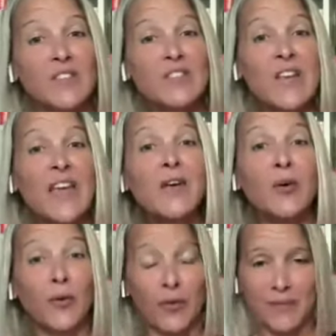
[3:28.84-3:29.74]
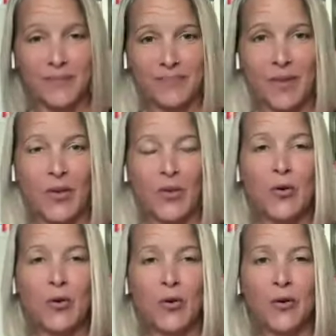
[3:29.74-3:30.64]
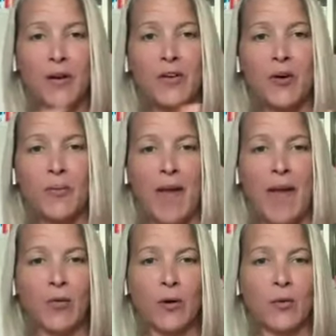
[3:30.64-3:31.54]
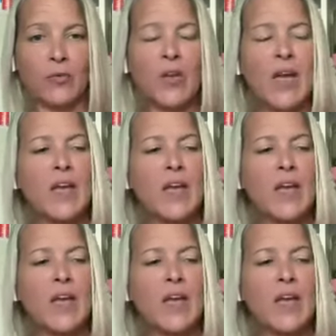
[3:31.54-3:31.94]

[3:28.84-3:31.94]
cycle your macros.